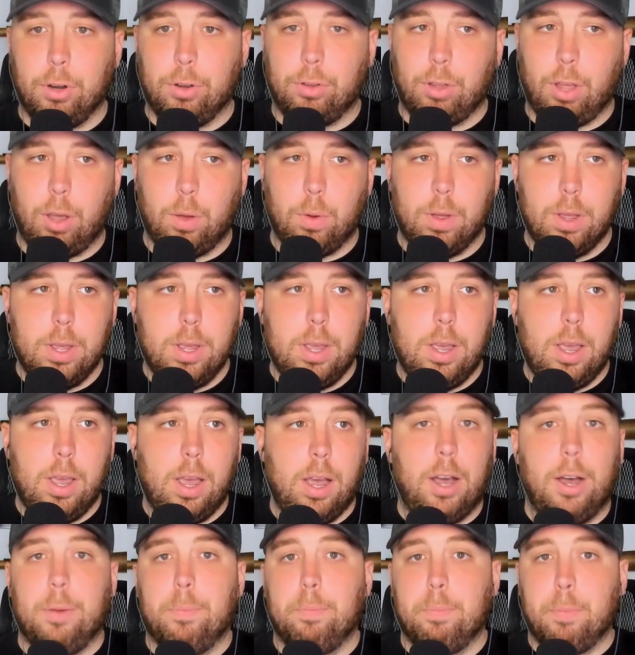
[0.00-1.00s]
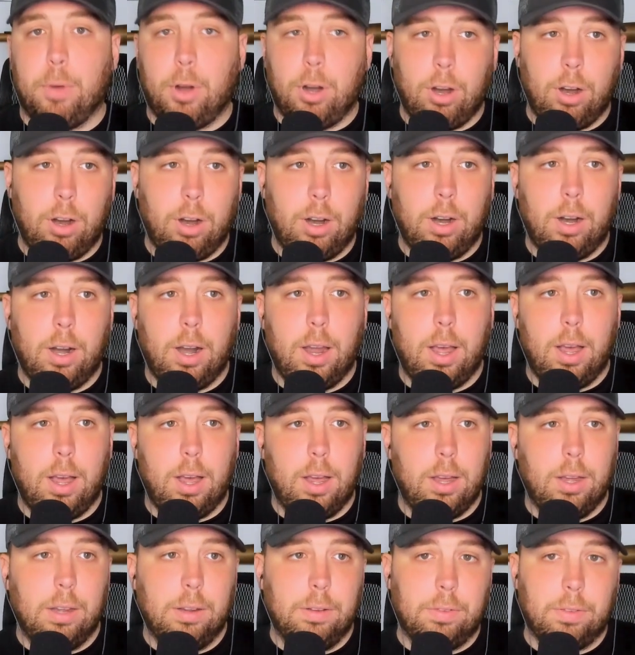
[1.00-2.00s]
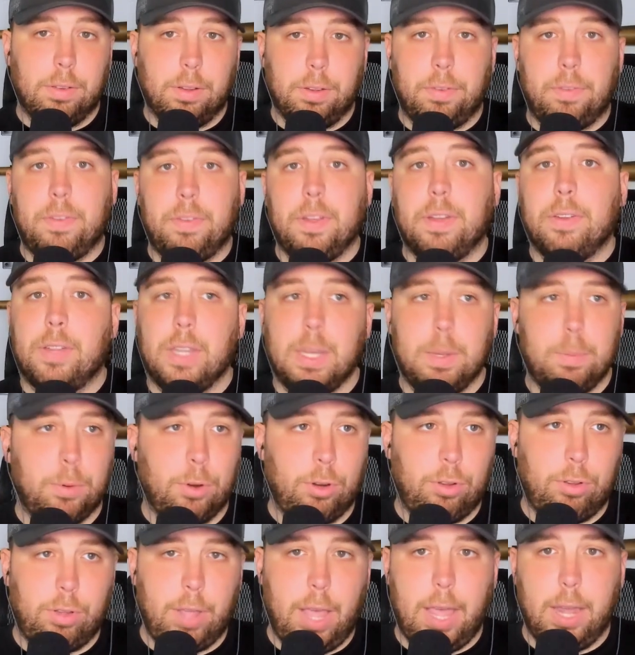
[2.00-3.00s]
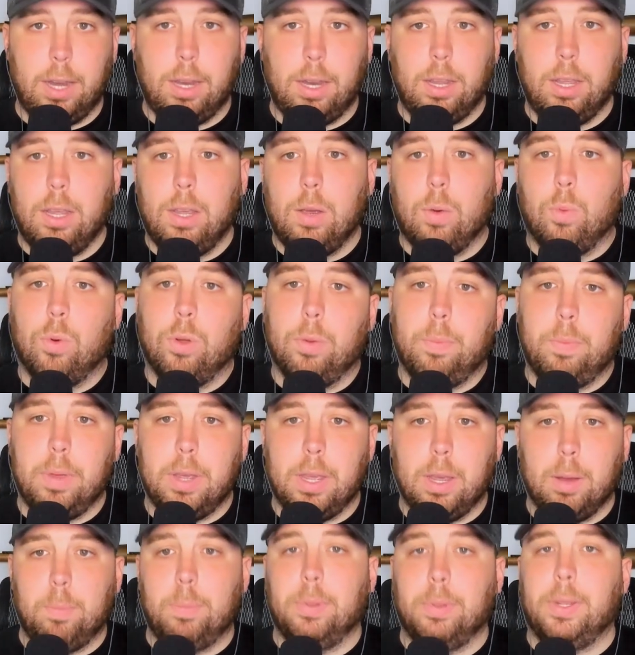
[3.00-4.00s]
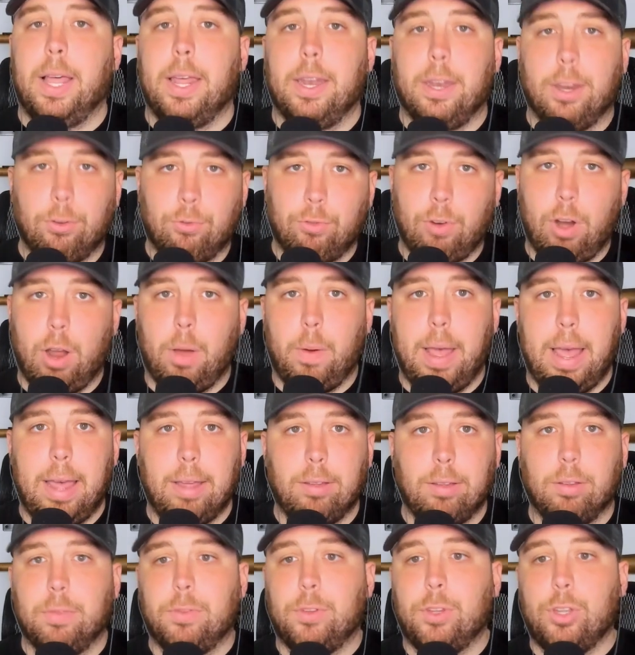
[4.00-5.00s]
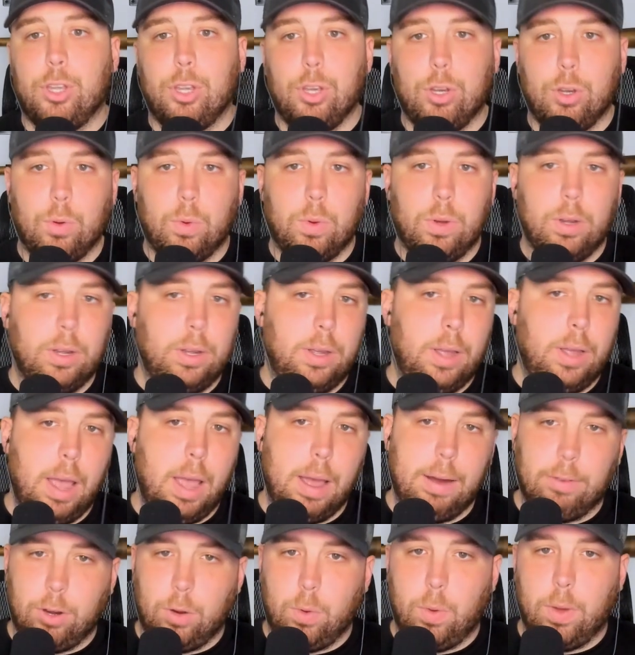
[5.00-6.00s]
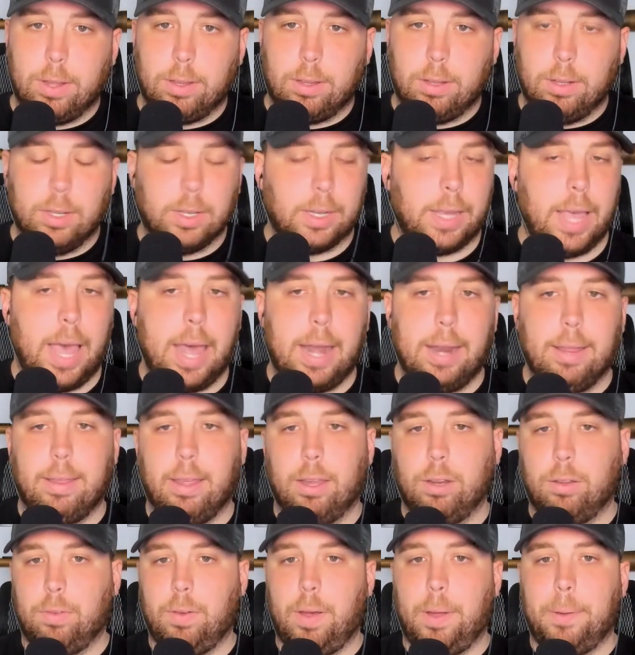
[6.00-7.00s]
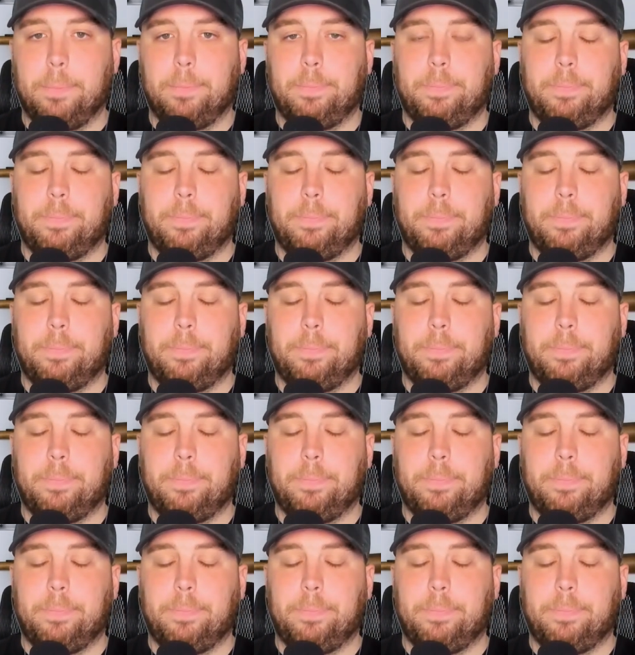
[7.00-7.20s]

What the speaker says: So a MER of 50% would be a blended ROAS of 2. However you want to look at it, that's fine.